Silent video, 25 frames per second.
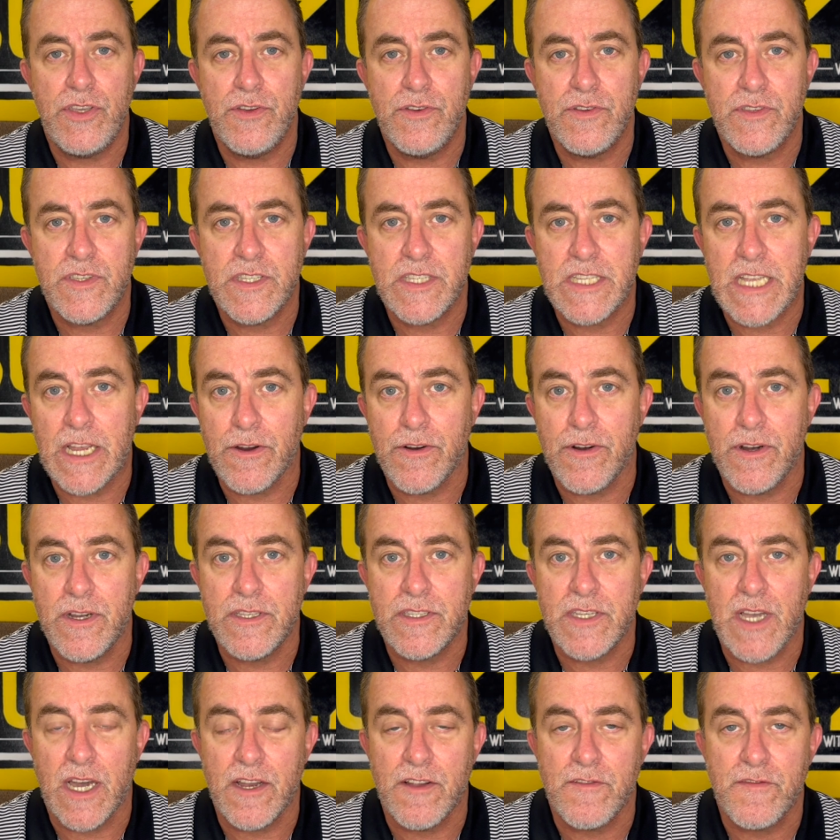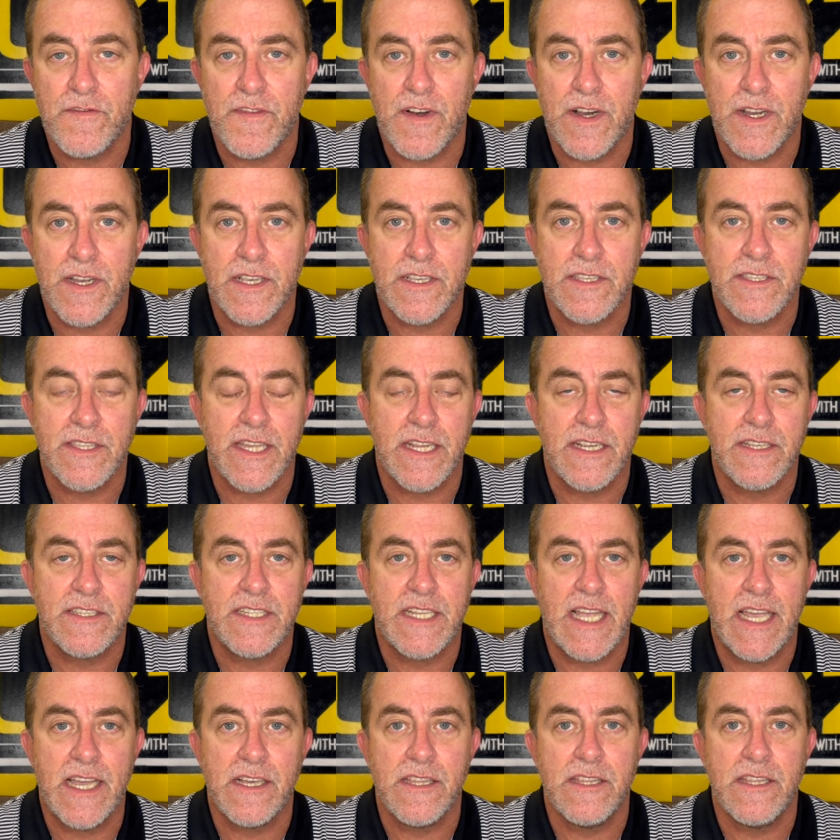use steroids on a fungus. Let us
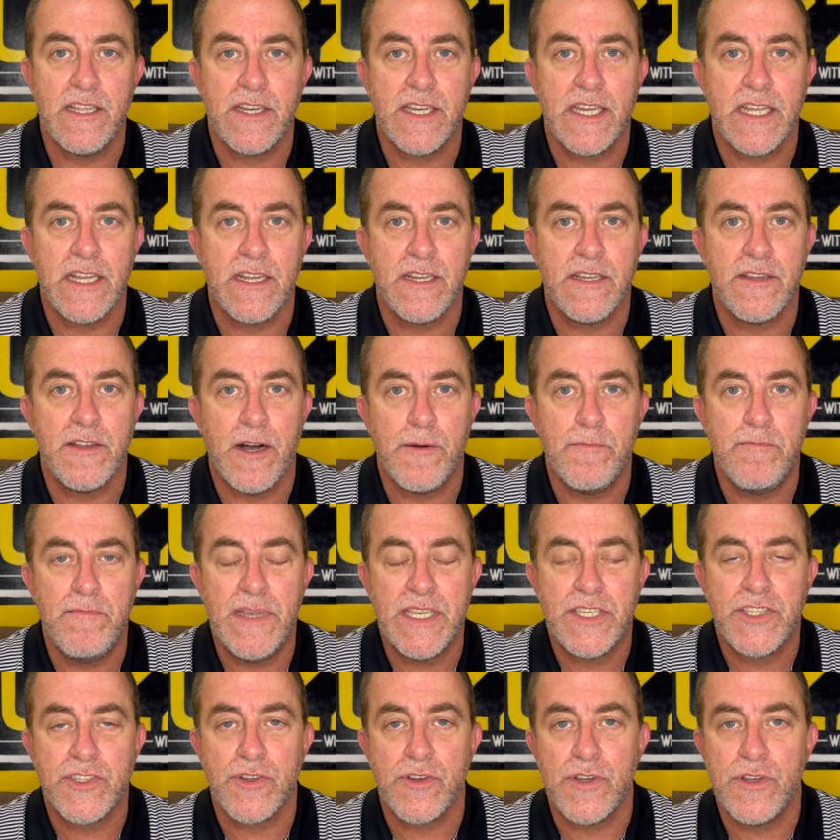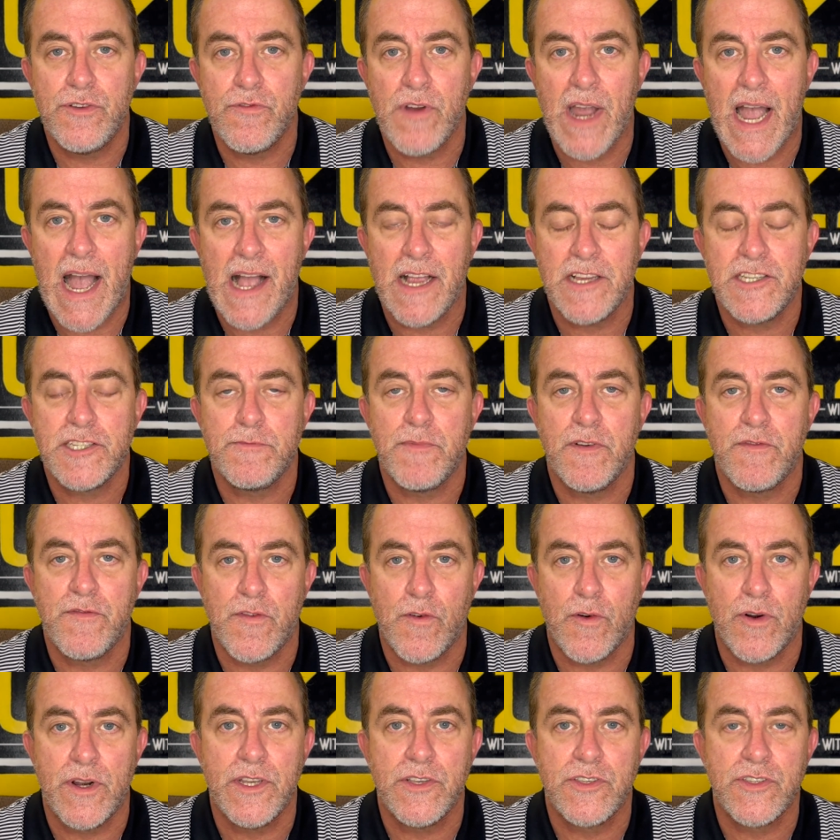take a look at a mystery rash
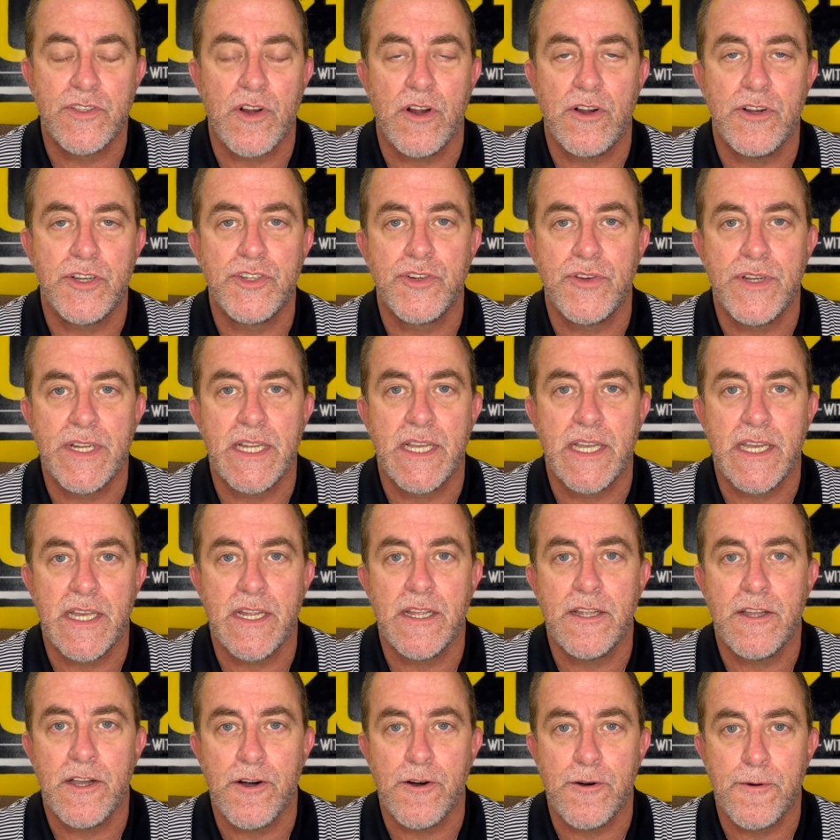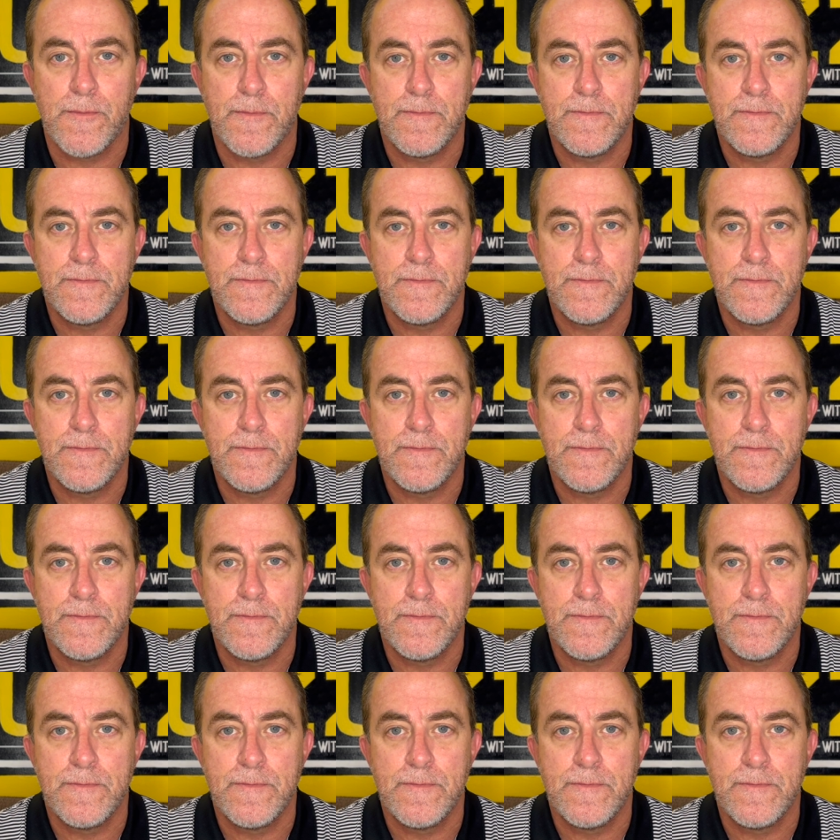before you start treating it at home.